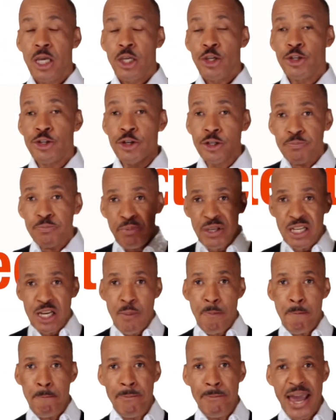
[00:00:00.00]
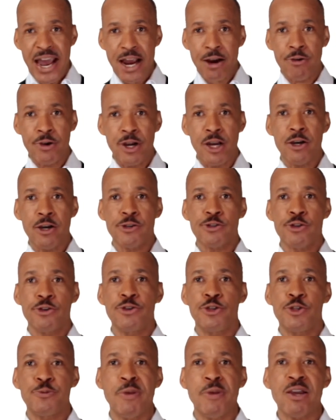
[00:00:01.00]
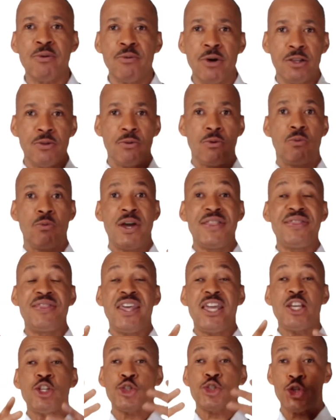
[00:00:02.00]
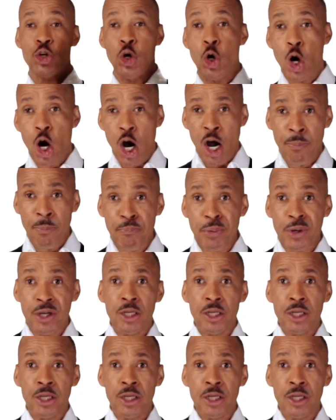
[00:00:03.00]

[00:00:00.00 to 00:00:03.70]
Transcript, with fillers: You don't build a barrier, so to speak, when, they show up